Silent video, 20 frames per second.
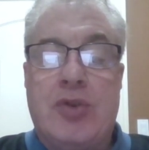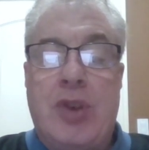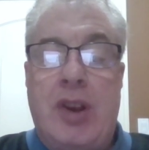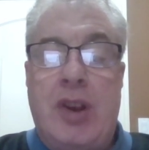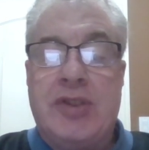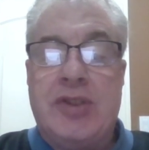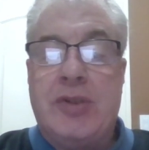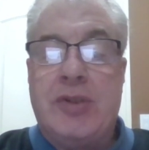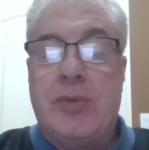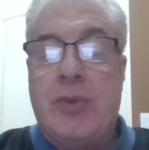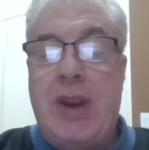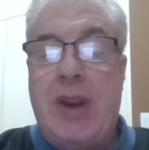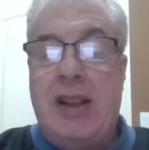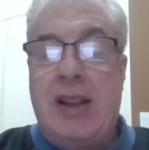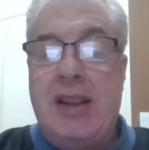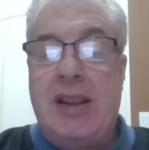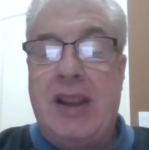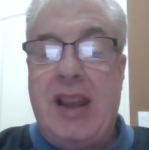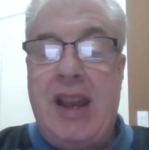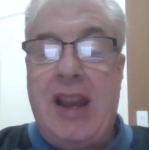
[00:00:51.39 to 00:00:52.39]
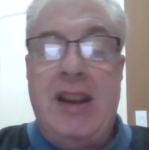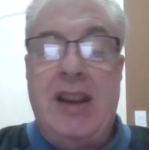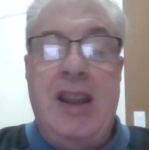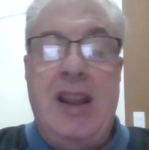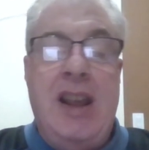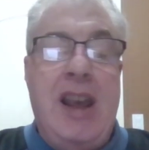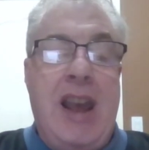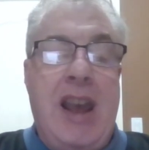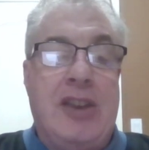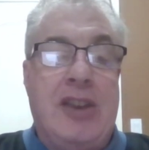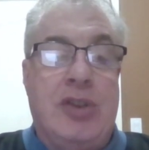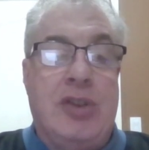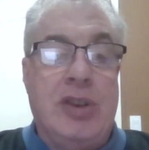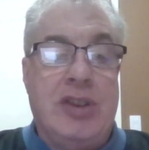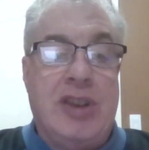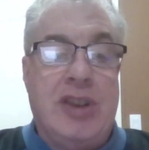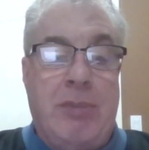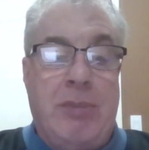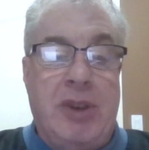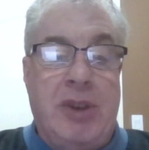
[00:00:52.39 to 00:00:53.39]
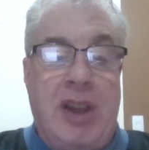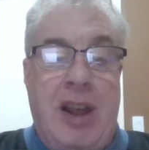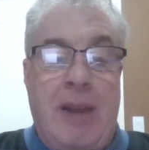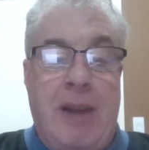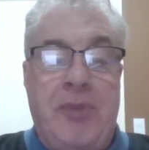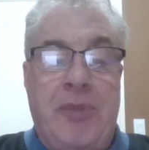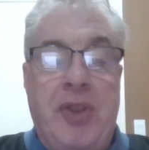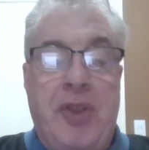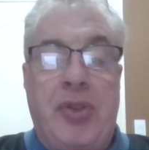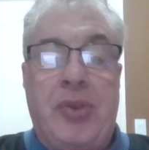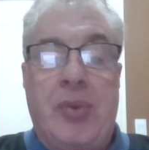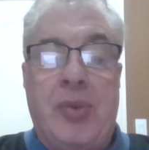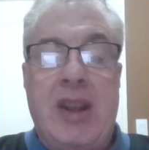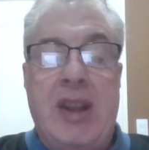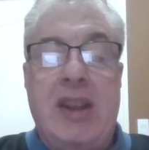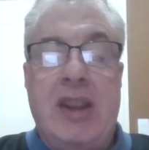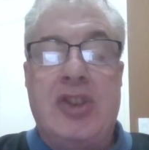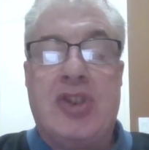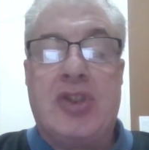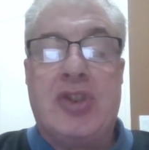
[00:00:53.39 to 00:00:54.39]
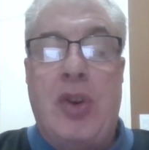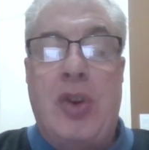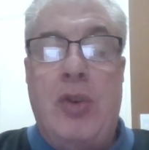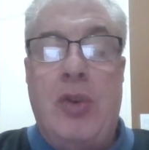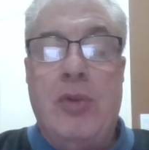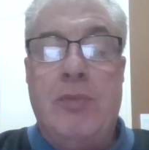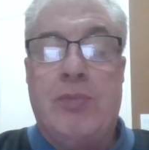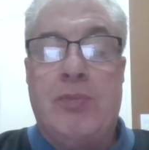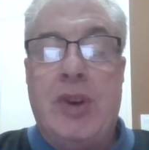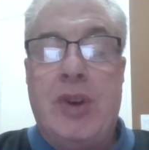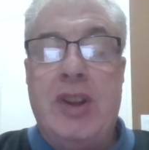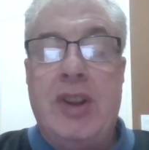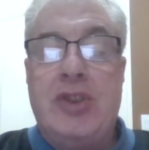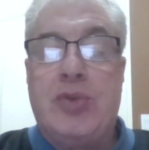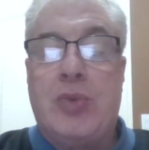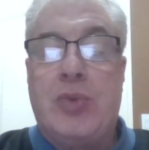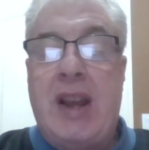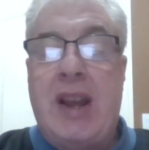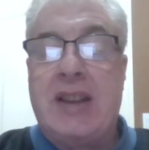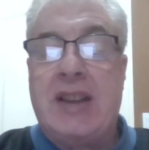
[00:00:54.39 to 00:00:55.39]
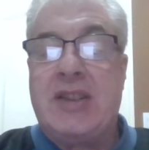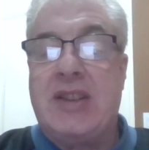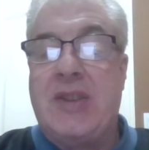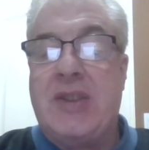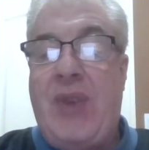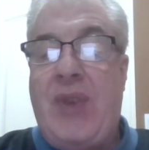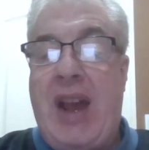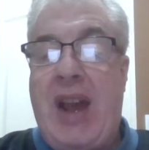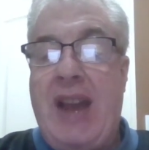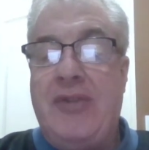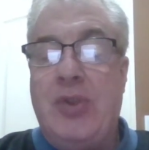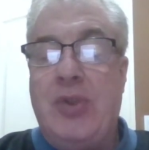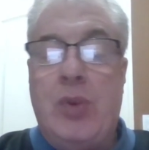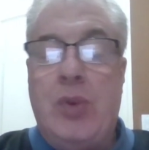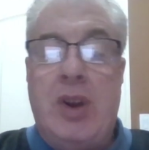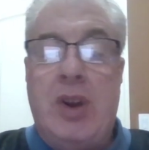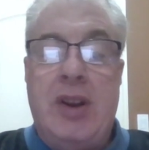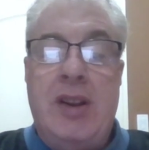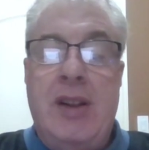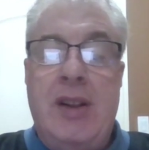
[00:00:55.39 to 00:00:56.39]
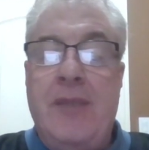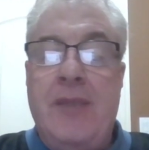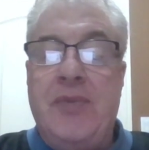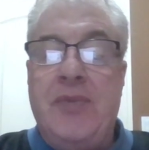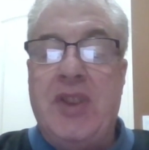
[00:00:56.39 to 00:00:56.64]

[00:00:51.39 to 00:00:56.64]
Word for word: draws the rail again and could double up. The 3, Stonebridge Rex is 5 to 1.